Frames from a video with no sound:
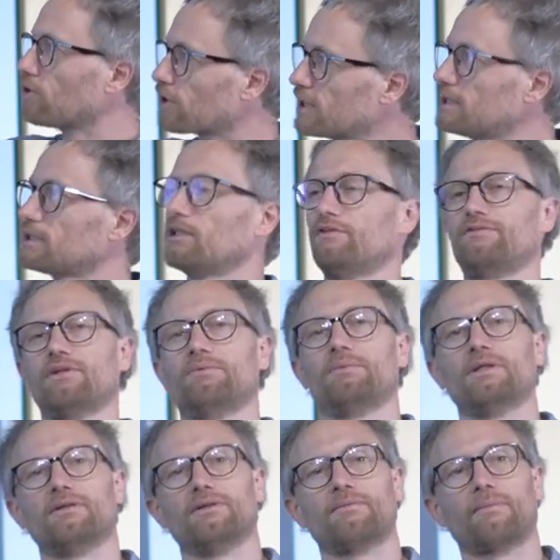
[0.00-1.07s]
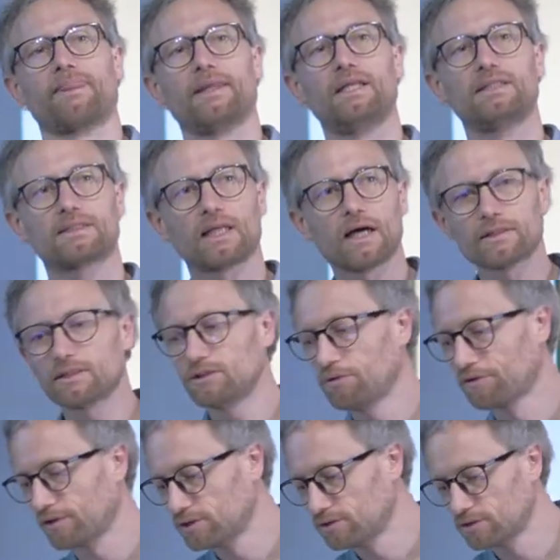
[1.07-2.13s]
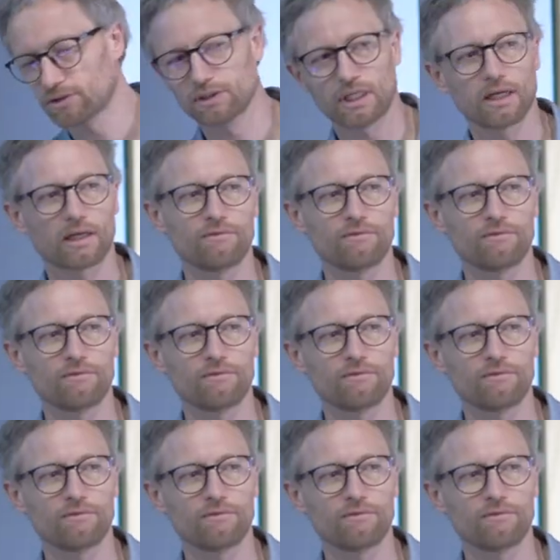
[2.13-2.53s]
a recent phenomenon. It started with the Industrial